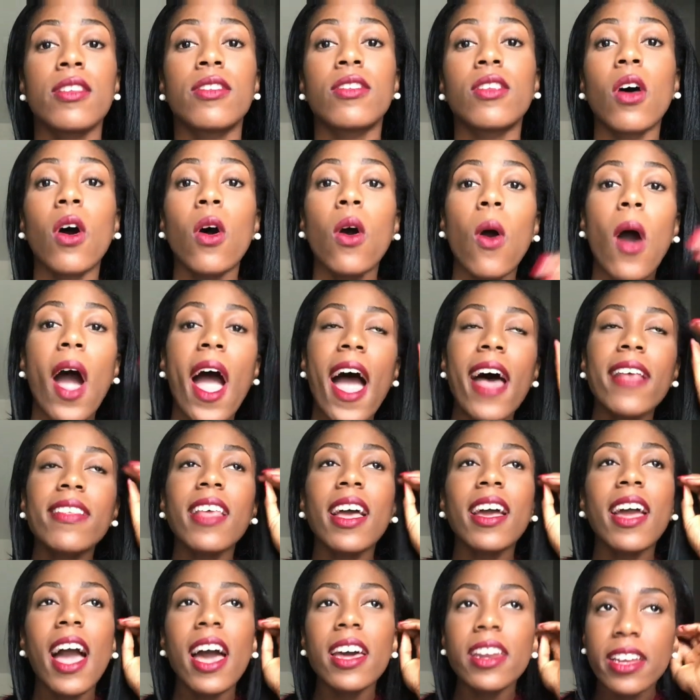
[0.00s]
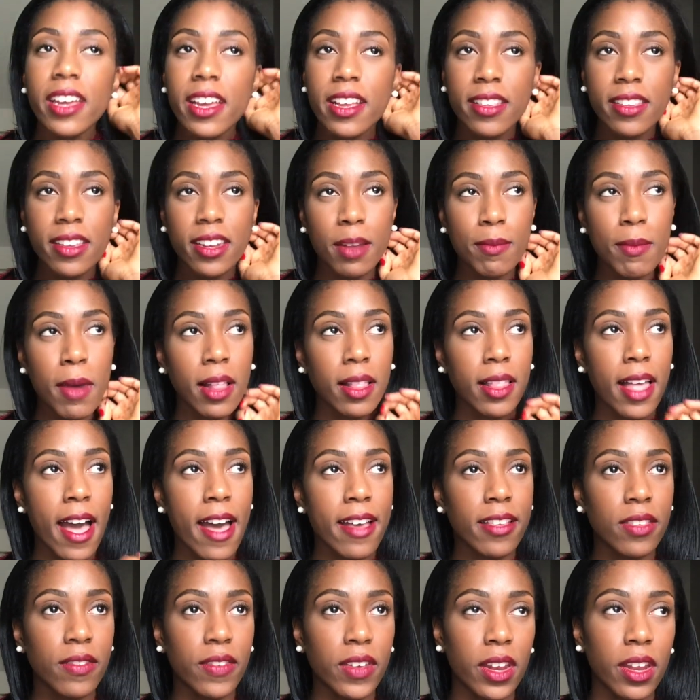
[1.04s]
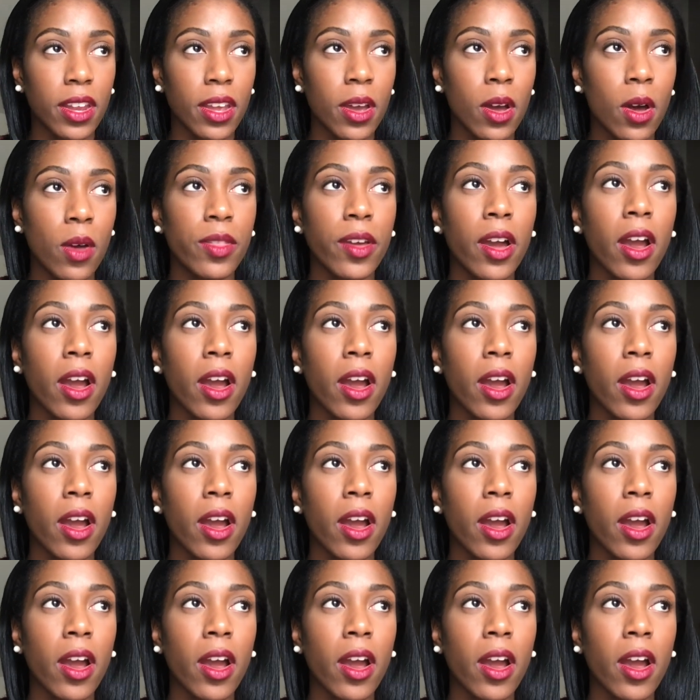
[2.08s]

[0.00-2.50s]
So as I kind of hinted in my last video,